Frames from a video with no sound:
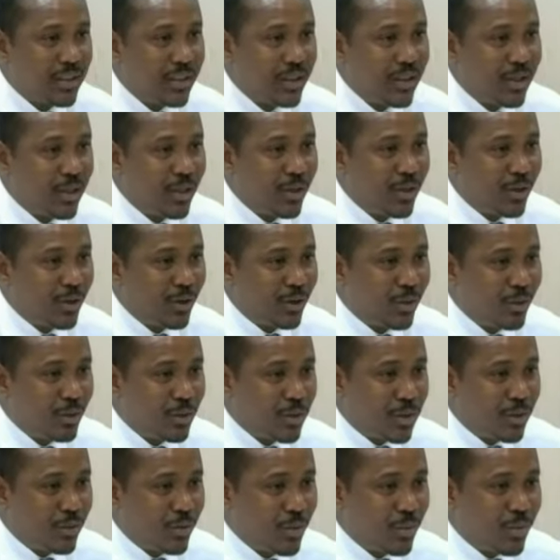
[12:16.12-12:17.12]
office to
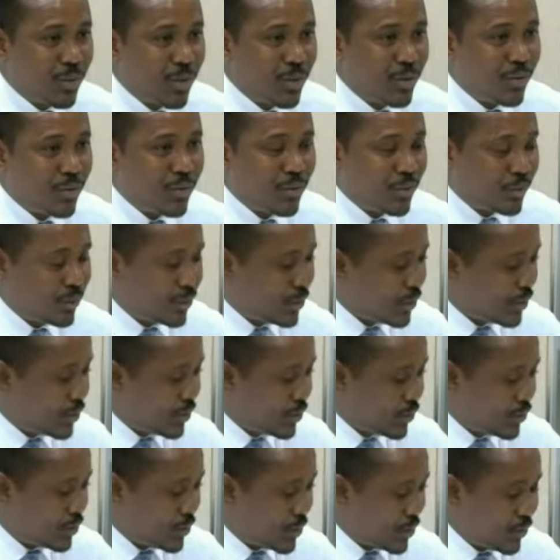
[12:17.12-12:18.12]
ensure and sustain the
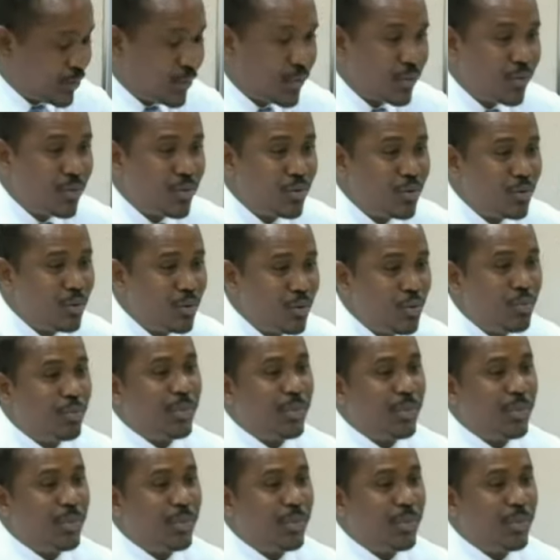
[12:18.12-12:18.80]
activities of